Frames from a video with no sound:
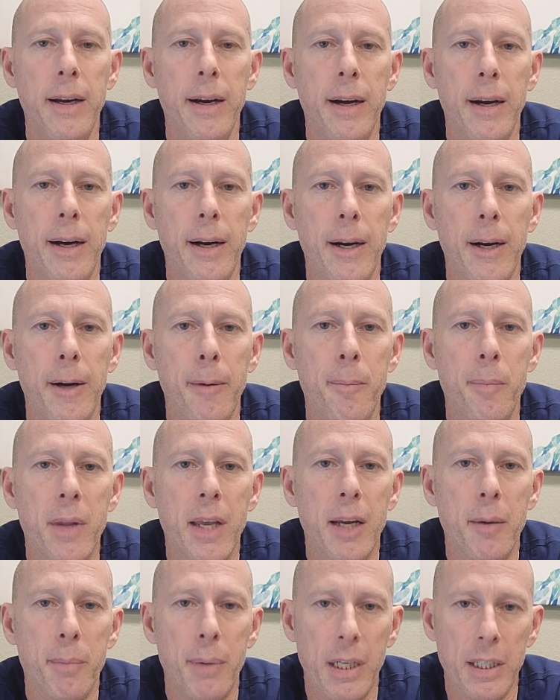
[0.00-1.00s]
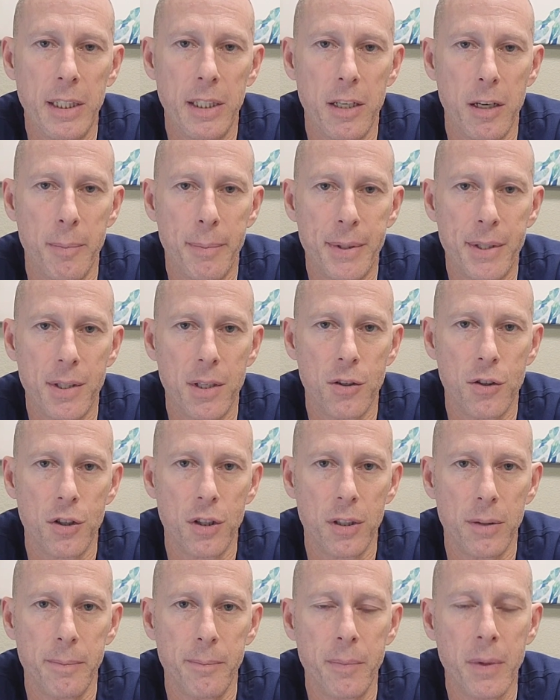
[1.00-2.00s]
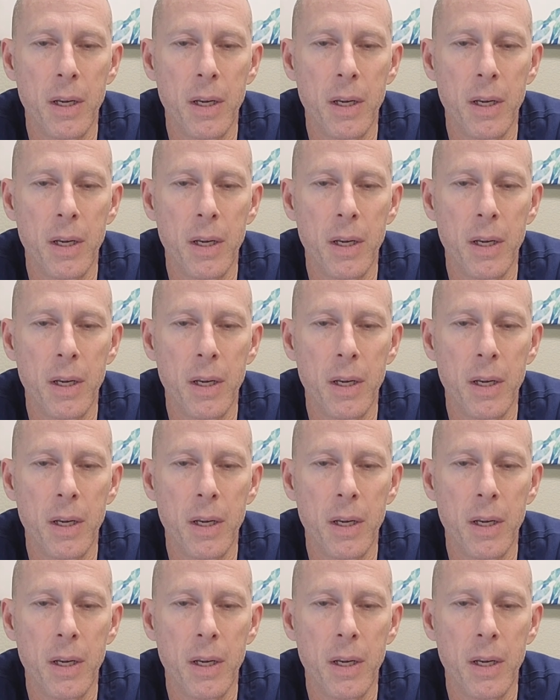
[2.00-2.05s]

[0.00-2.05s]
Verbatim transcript: um, and body composition.